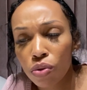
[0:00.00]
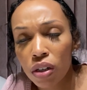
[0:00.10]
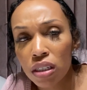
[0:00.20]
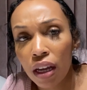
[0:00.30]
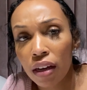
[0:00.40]

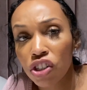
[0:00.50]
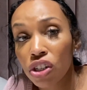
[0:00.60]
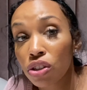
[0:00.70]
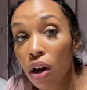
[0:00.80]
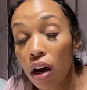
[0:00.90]
because now
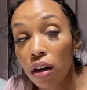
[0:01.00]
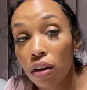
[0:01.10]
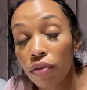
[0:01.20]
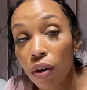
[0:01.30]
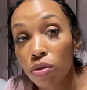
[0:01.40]
she's talking on
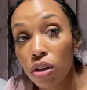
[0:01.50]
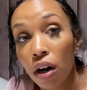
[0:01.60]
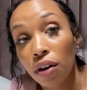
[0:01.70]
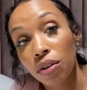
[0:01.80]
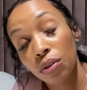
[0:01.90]
the phone to
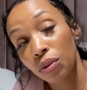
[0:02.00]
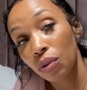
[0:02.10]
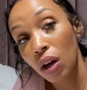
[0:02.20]
her dude,